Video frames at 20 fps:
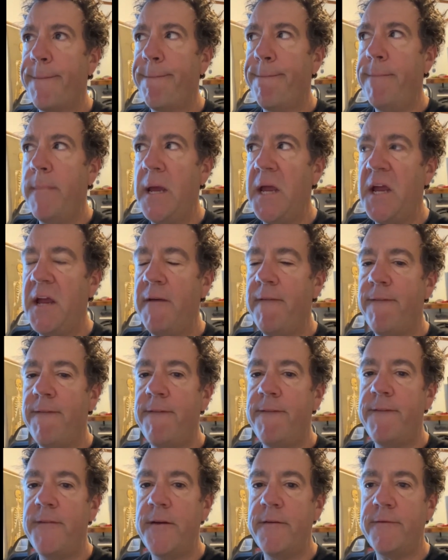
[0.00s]
May
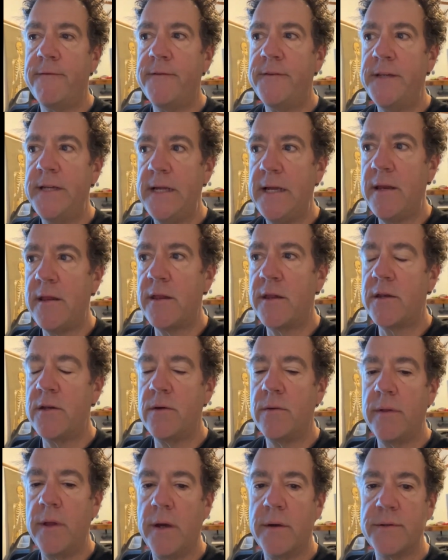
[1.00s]
15th,
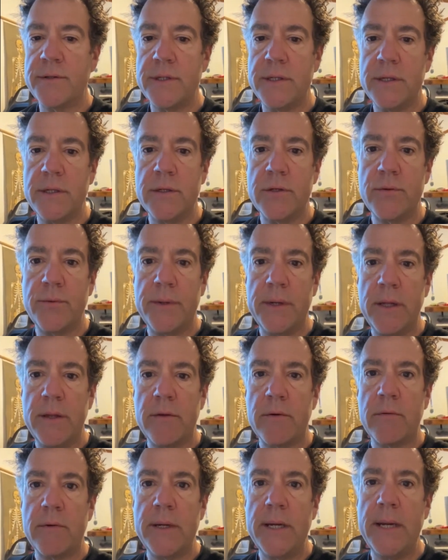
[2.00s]

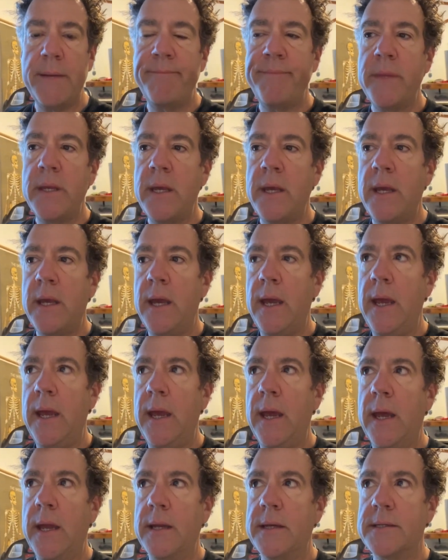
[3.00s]
2023,
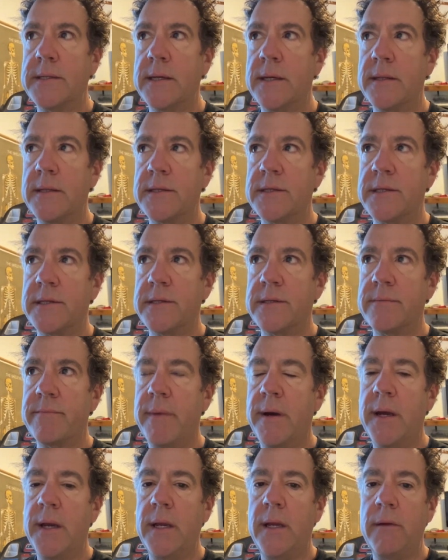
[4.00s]
and this is
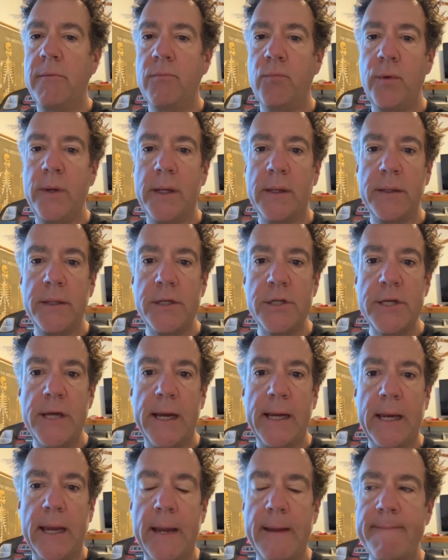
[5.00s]
my weekly
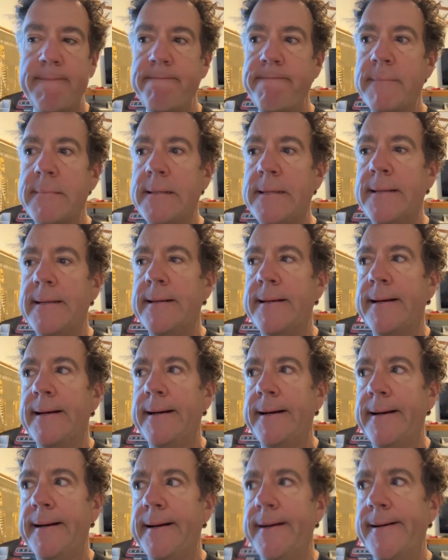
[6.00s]
check-in.
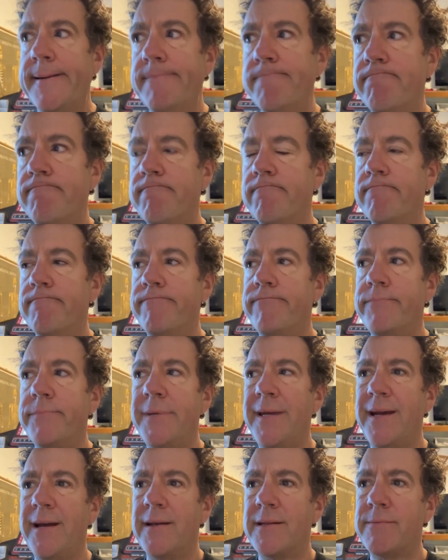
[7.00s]
Yeah,
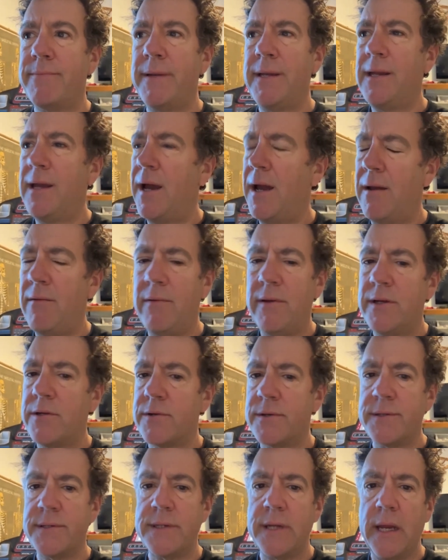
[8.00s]
it's been kind of
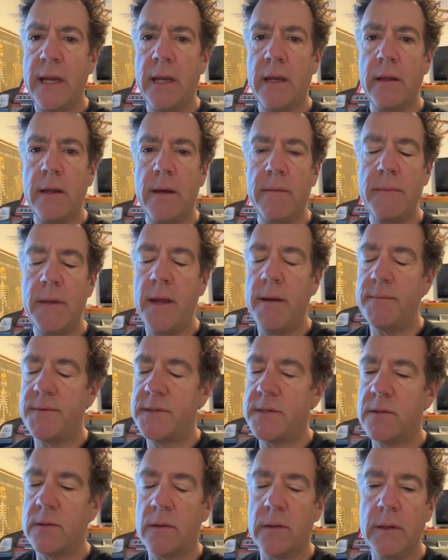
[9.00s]
interesting. I mean, I'm
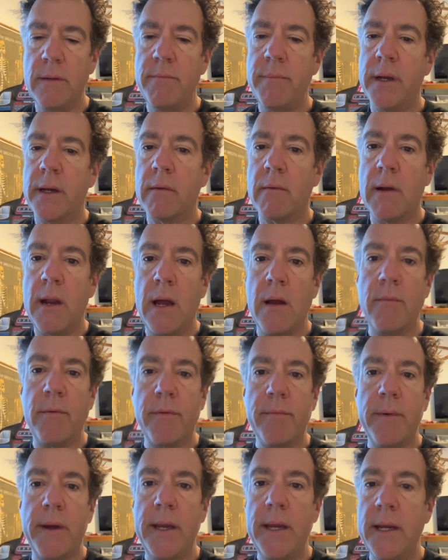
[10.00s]
still limping around
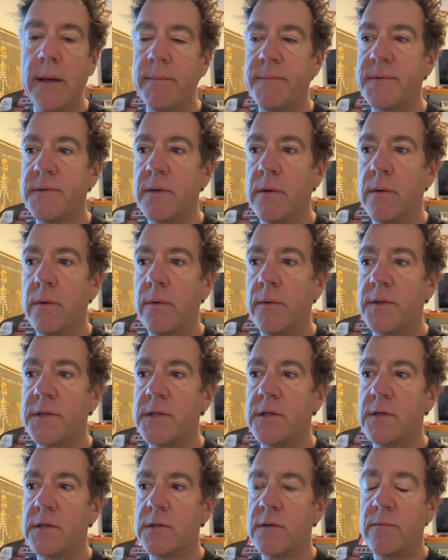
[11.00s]
with my hip, so it's
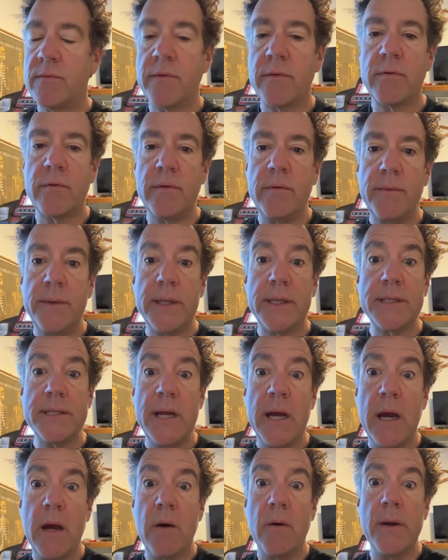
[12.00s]
just over 3 weeks
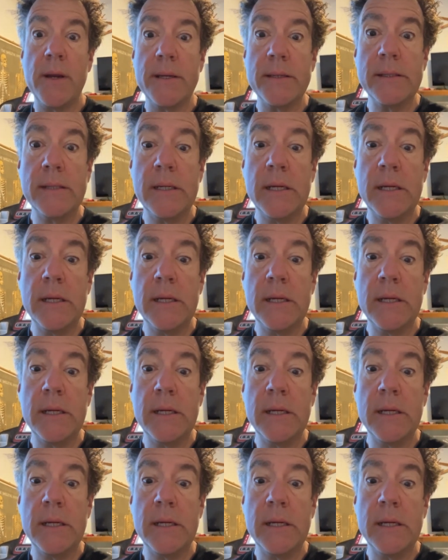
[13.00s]
now, and